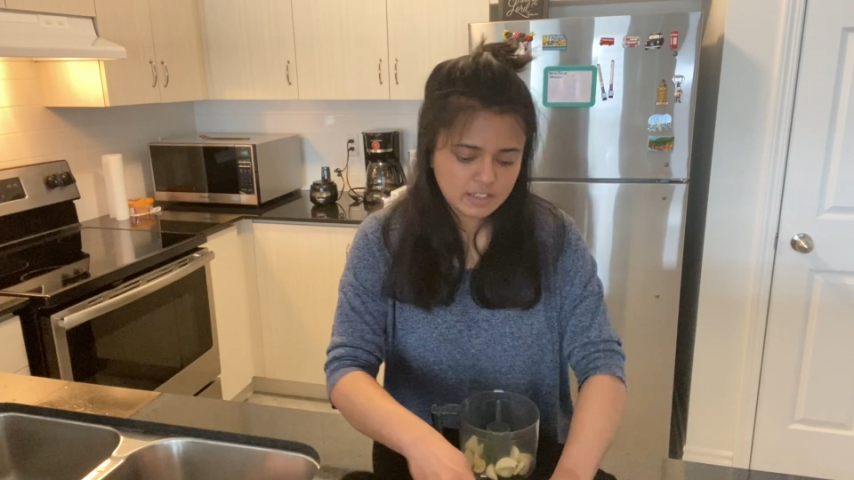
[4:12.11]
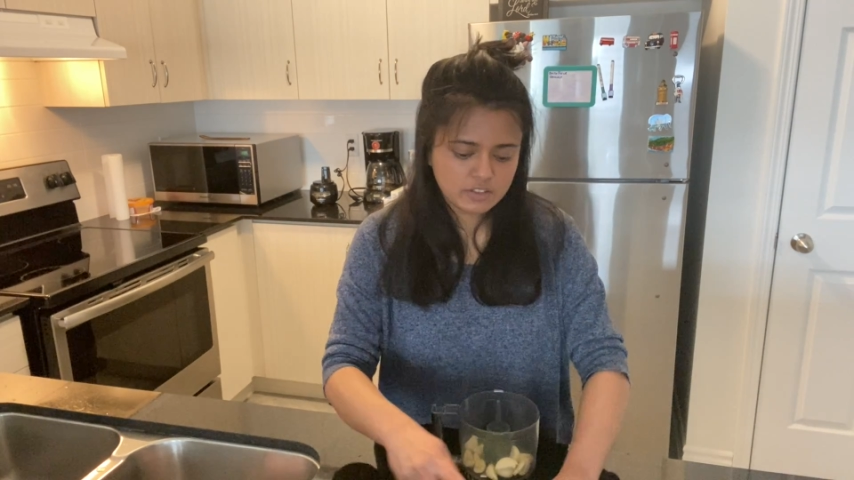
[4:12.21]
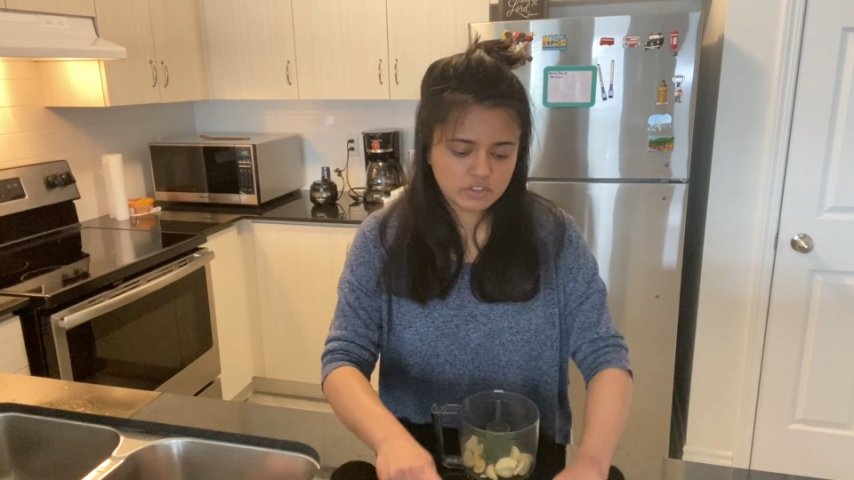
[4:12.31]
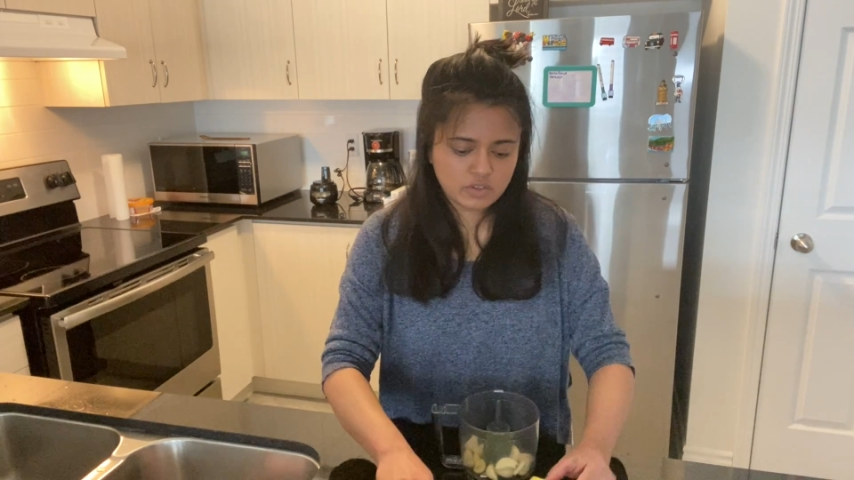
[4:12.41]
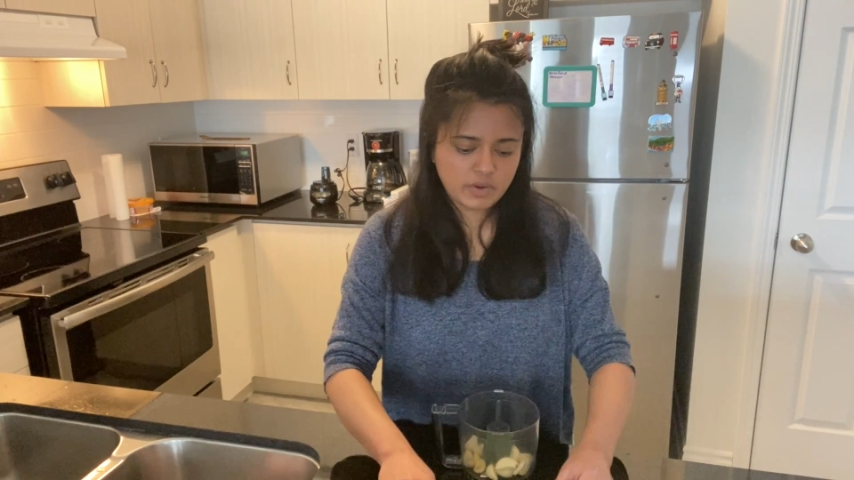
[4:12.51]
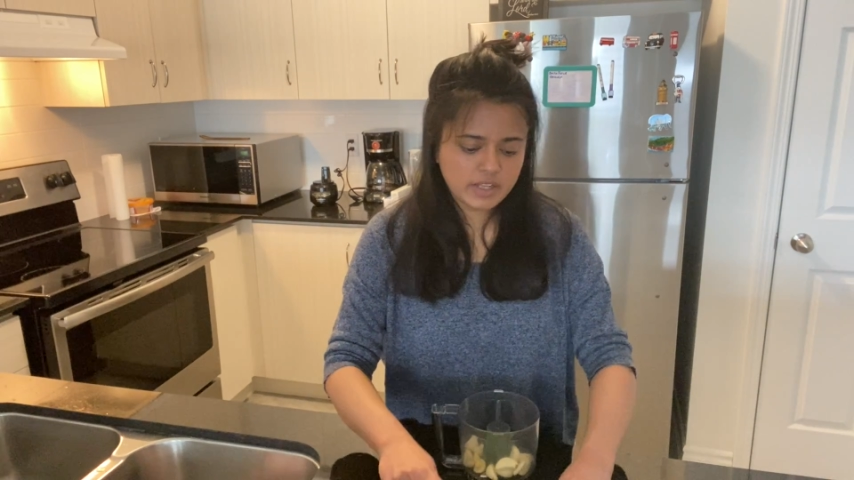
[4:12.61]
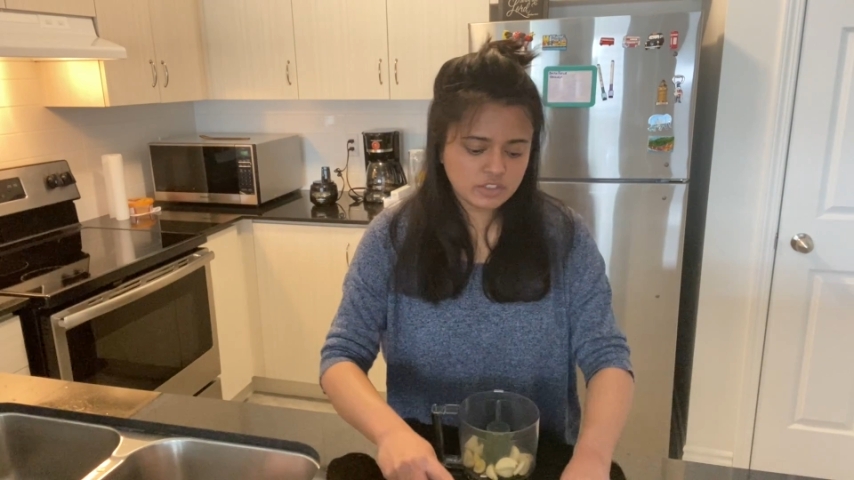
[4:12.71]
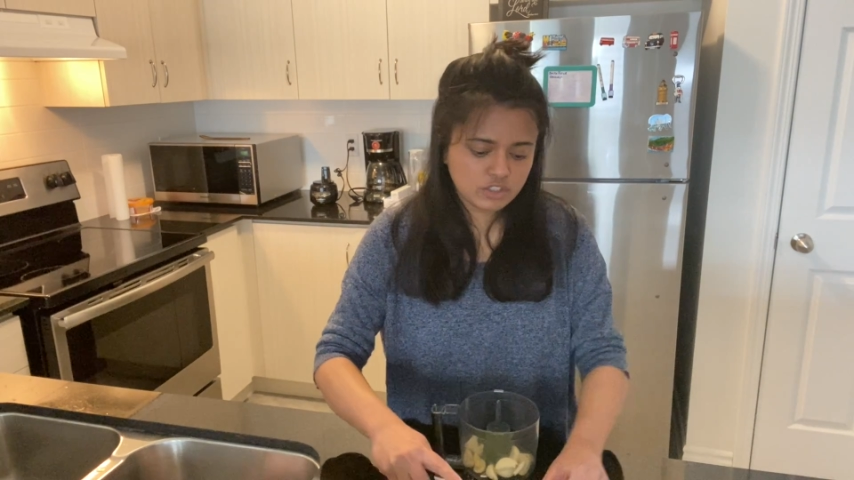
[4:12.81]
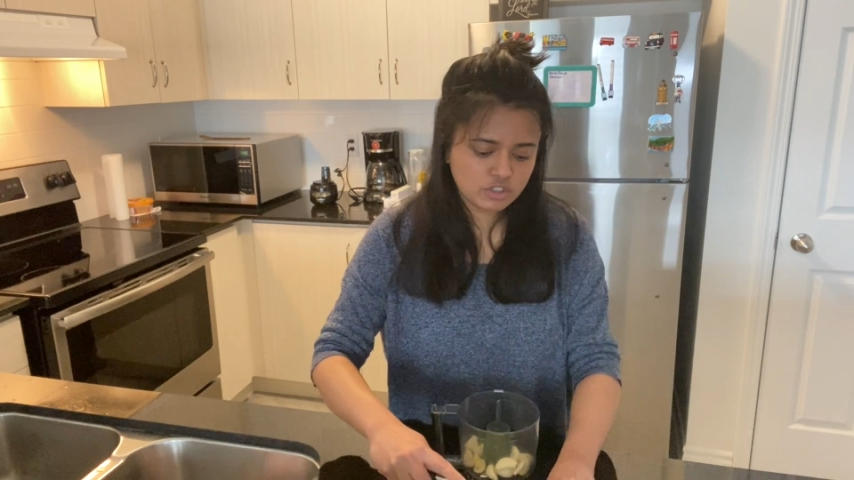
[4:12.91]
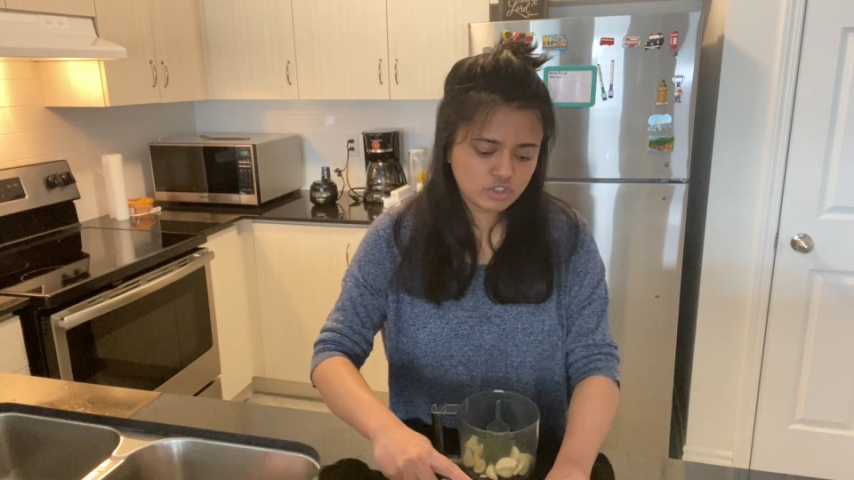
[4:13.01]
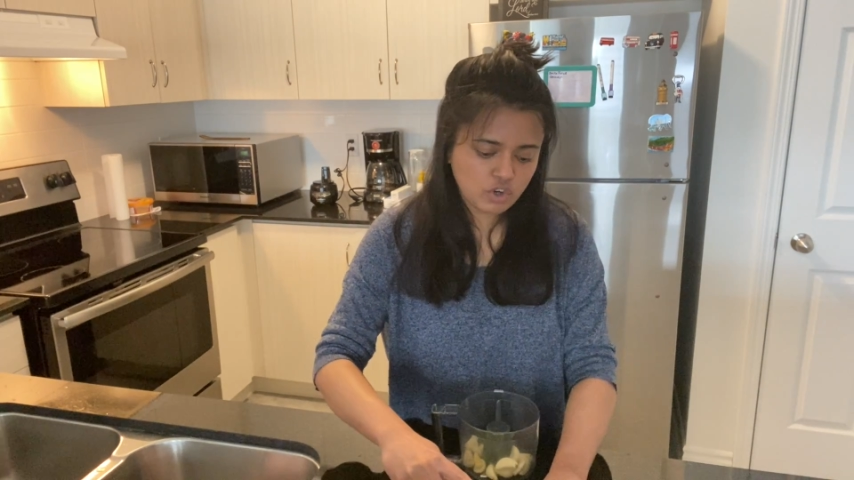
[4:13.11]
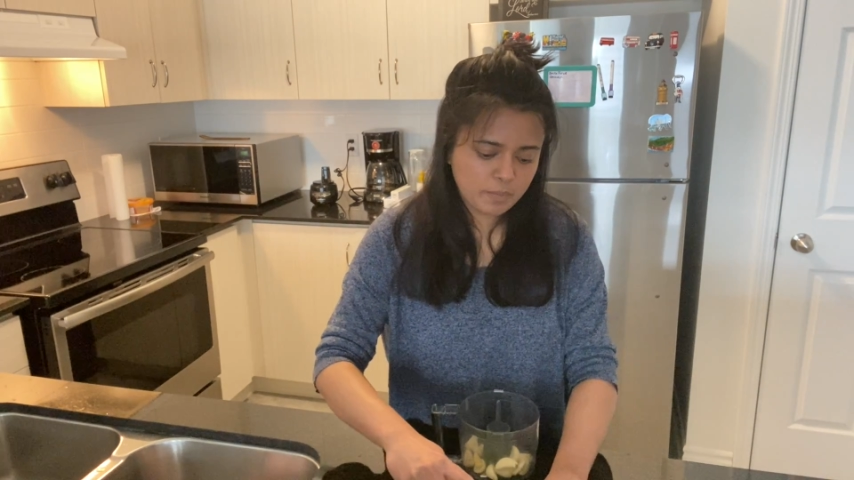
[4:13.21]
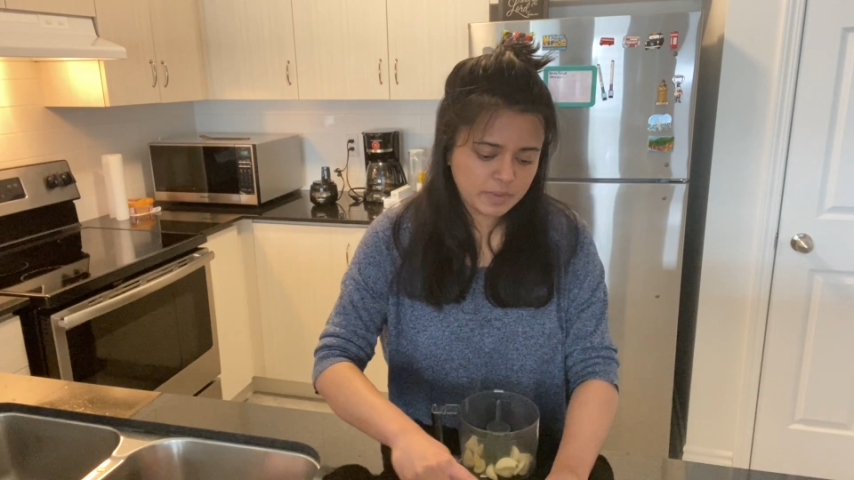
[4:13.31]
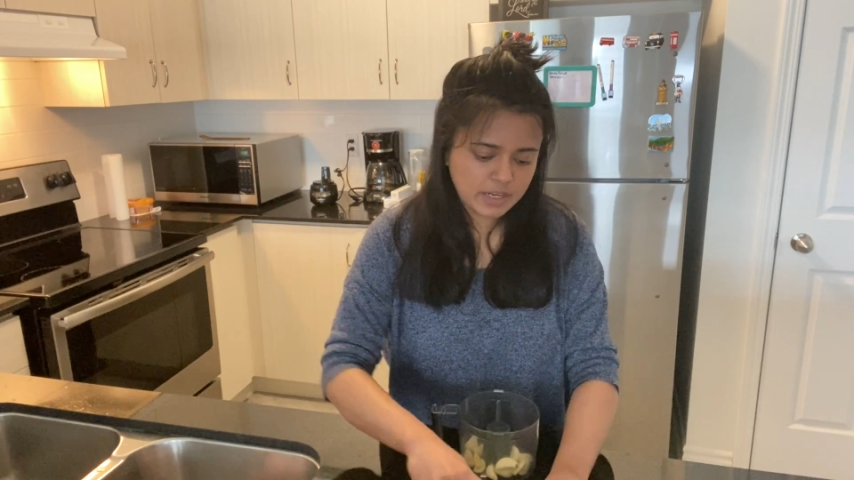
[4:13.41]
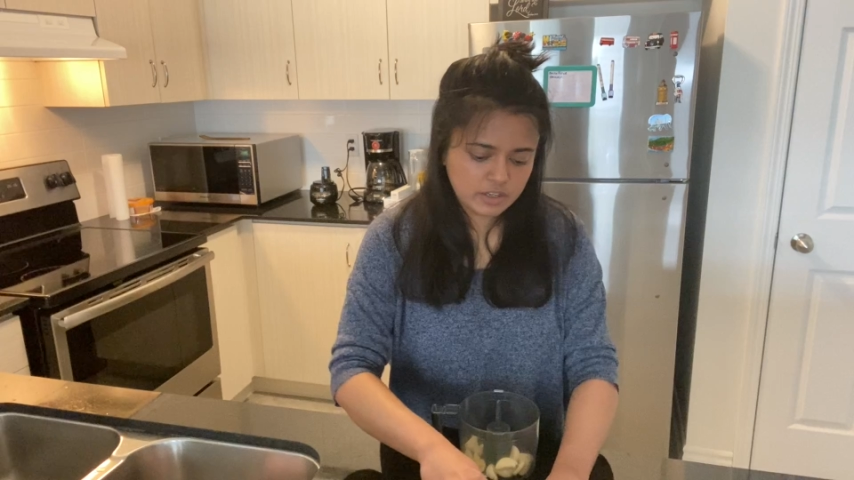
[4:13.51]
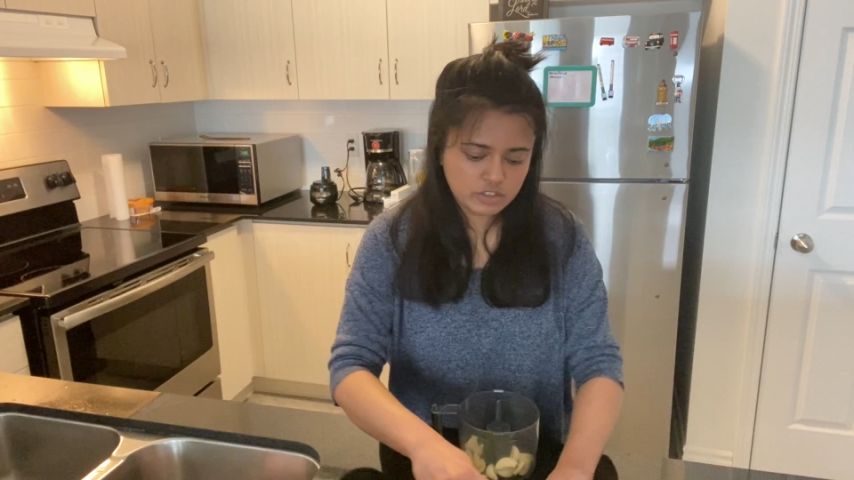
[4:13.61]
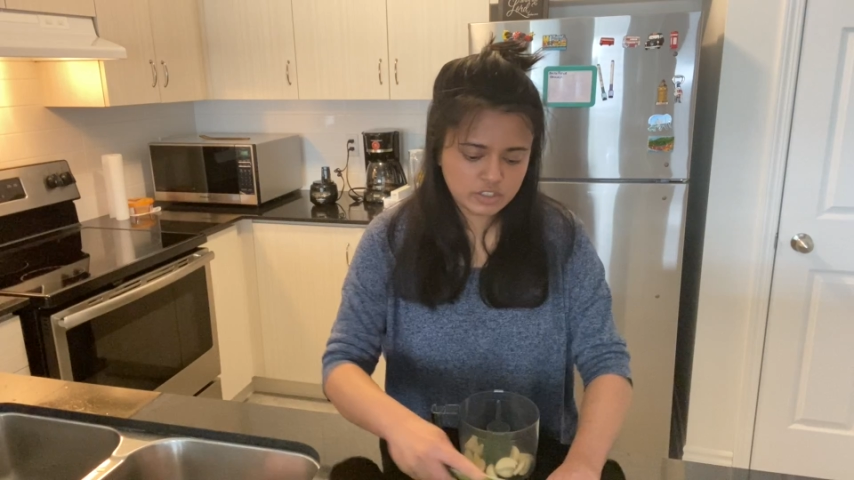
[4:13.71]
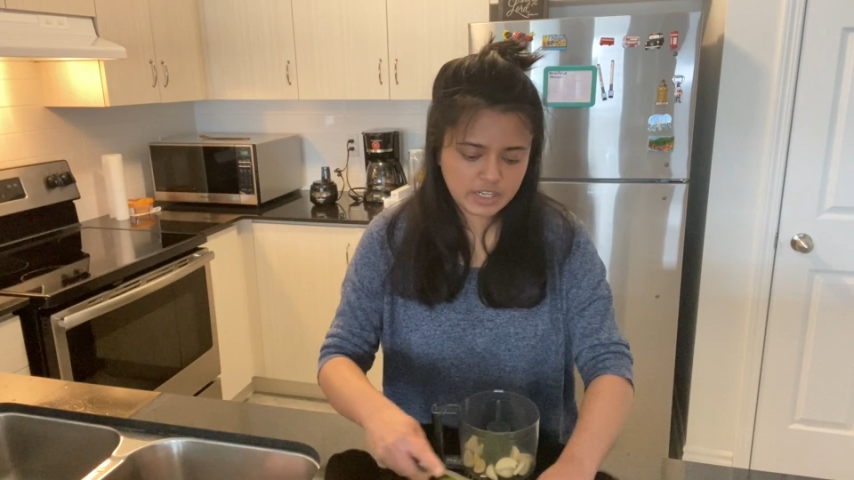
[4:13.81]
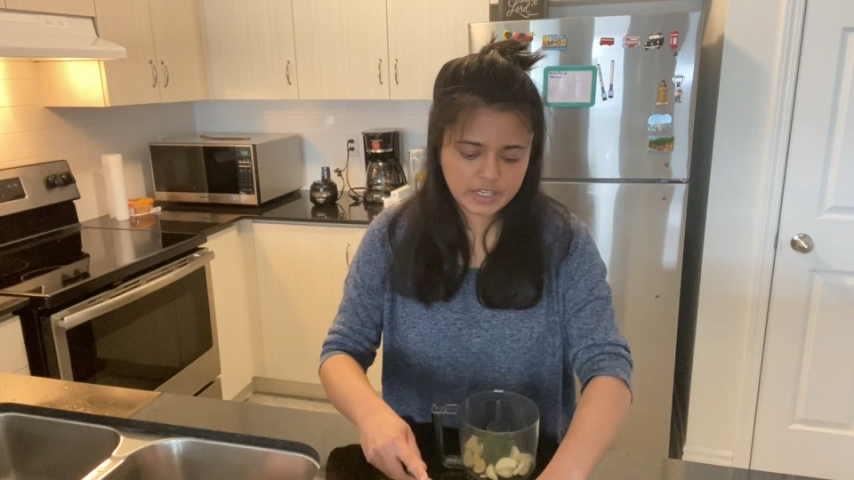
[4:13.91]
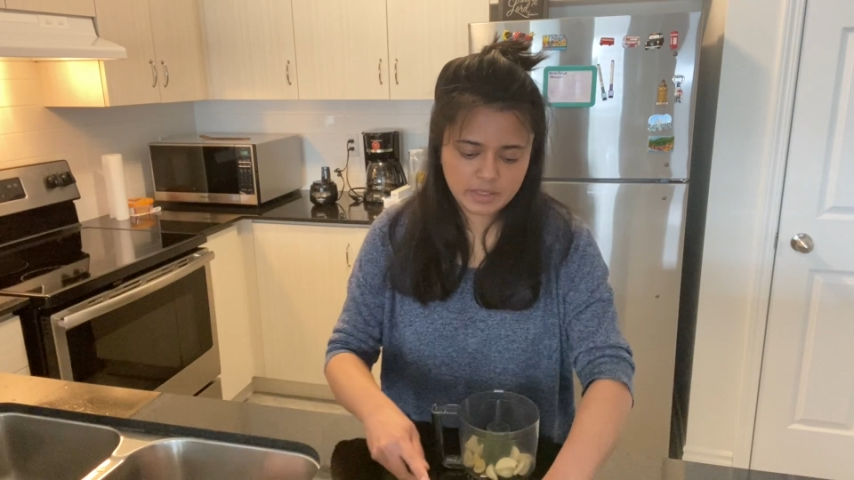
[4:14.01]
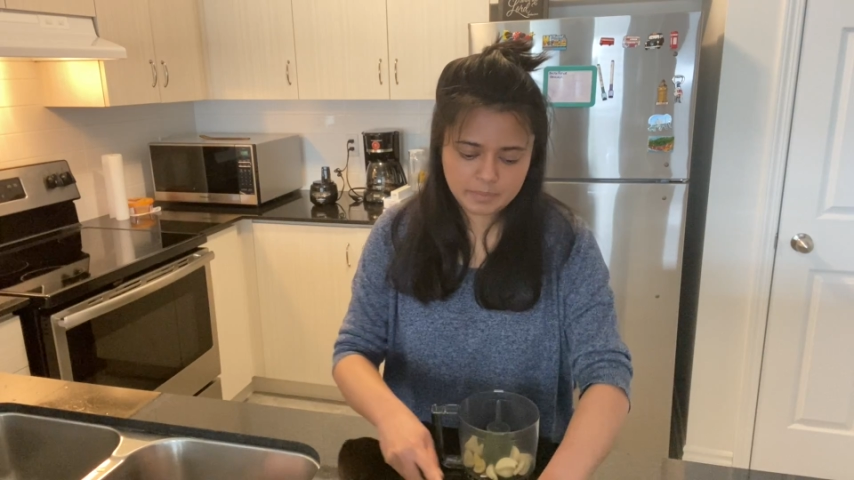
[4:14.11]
So I'll just chop that into tiny